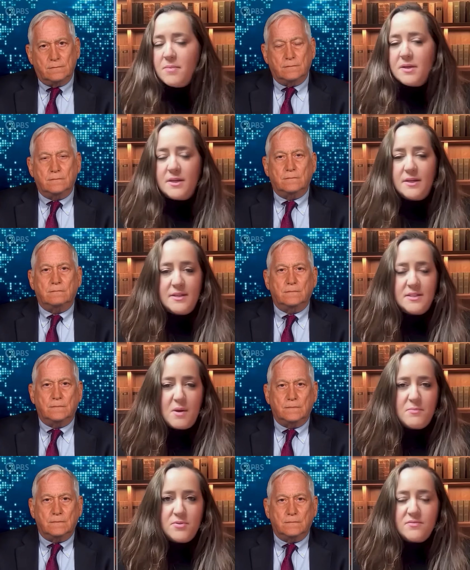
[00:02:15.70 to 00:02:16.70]
Speaker 1: the public,
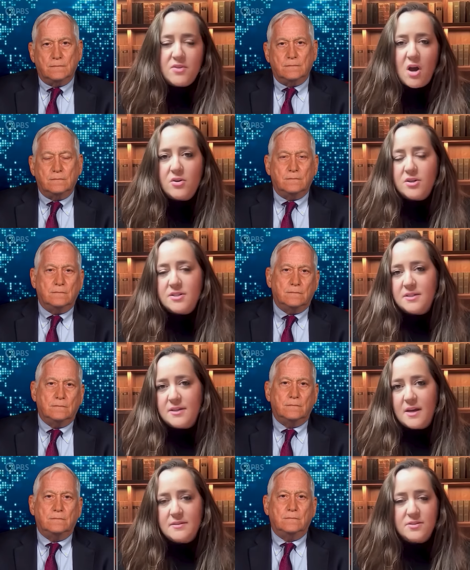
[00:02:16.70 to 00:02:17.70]
against members of Congress,
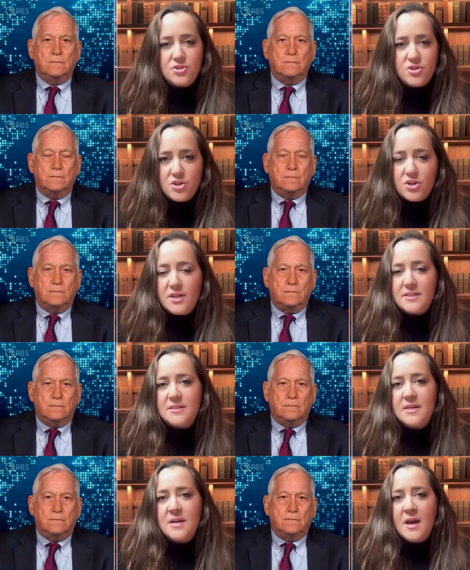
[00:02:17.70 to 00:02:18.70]
against
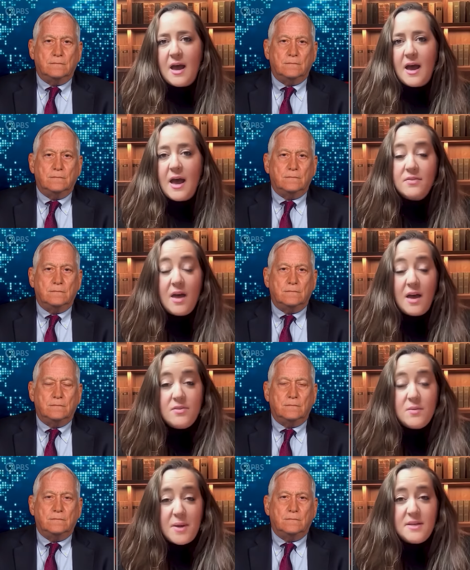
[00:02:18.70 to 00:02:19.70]
journalists, and
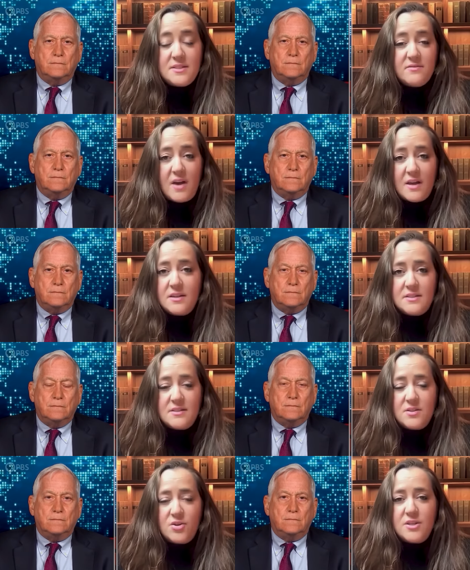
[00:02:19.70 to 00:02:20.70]
the pace of violence
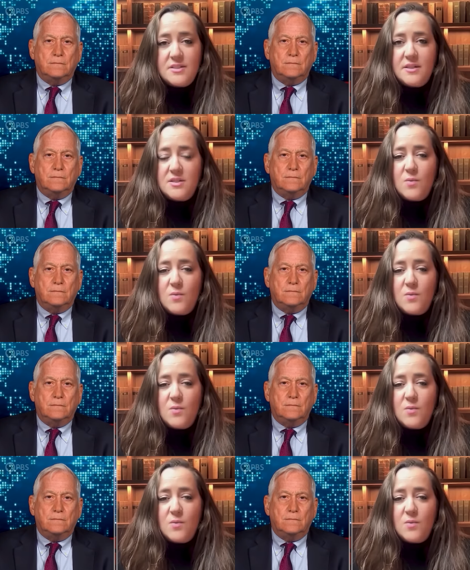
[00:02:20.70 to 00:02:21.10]
is increasing